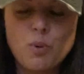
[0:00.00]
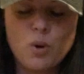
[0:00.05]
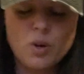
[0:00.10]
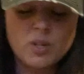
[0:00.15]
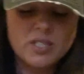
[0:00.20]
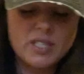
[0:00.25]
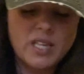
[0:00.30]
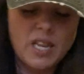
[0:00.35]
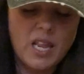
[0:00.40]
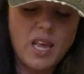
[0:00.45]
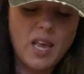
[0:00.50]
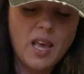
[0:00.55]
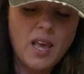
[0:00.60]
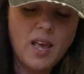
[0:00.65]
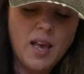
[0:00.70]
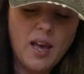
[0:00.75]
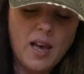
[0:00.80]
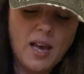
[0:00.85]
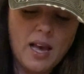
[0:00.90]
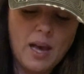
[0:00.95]
port city,
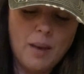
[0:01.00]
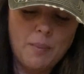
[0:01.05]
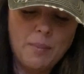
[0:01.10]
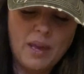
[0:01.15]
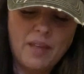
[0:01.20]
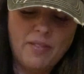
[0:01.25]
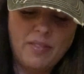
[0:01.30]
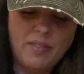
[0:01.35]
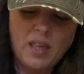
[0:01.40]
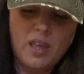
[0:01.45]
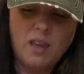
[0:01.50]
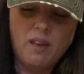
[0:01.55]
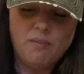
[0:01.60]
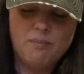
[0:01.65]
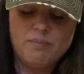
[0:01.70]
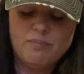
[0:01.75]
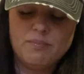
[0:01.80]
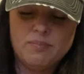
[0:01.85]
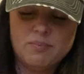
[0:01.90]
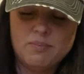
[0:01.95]
and they
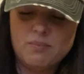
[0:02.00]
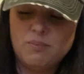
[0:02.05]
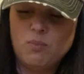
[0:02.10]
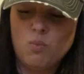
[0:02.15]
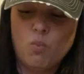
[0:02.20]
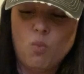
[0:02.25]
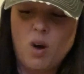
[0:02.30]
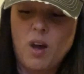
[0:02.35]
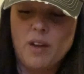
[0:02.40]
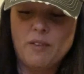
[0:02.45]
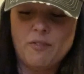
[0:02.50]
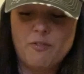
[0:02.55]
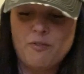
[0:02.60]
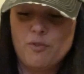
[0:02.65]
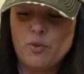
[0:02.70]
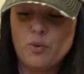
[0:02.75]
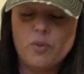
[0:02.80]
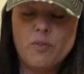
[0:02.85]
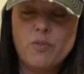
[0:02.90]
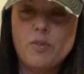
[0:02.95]
want
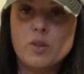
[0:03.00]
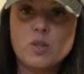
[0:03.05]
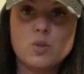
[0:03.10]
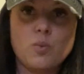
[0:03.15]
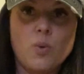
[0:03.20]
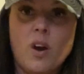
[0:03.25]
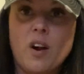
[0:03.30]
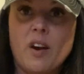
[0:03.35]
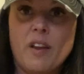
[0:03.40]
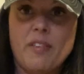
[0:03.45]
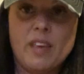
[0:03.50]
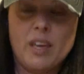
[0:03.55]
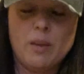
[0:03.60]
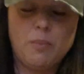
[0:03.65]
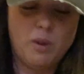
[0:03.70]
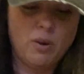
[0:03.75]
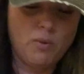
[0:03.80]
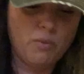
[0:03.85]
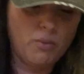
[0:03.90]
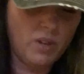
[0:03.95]
fruit infused water. I think
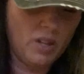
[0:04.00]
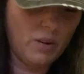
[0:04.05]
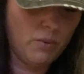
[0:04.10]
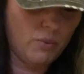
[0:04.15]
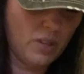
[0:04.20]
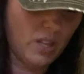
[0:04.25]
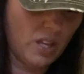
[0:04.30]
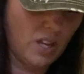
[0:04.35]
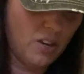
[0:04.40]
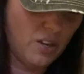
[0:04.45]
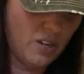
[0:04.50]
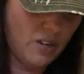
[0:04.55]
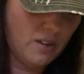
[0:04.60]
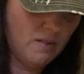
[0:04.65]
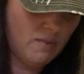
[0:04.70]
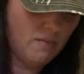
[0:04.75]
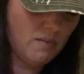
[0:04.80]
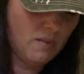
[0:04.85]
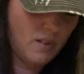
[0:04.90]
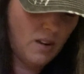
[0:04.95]
it'd be a really
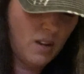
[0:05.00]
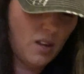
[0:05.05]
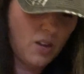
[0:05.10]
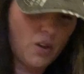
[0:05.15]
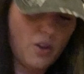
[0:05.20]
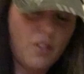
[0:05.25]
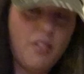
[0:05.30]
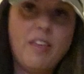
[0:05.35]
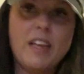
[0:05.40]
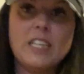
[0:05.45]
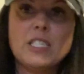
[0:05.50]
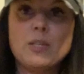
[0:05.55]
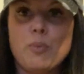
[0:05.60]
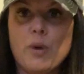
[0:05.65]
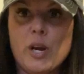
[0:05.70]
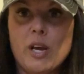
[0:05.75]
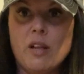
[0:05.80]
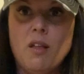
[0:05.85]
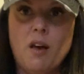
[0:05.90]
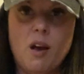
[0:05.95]
good thing to
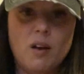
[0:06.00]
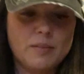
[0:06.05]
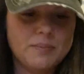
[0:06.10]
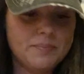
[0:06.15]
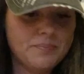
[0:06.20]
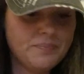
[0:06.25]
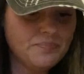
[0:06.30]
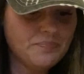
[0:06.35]
bring along.